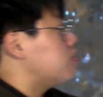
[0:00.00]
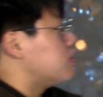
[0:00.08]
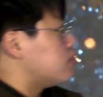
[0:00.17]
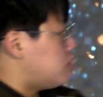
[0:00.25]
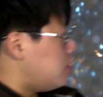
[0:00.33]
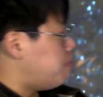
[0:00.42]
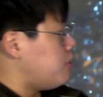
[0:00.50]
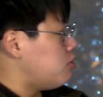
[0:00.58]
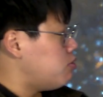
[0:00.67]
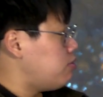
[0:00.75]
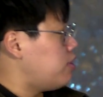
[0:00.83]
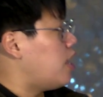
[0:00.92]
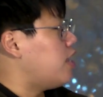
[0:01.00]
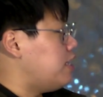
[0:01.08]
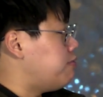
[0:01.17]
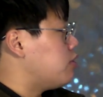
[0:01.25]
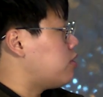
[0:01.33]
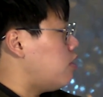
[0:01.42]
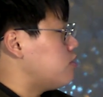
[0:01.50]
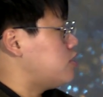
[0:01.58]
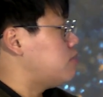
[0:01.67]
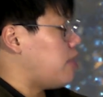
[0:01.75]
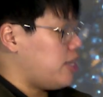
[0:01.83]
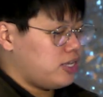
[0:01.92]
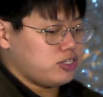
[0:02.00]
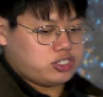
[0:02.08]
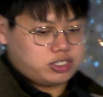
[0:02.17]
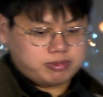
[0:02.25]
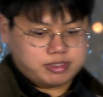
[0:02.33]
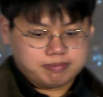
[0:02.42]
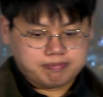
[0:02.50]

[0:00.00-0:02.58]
CPU, and even custom AI chips.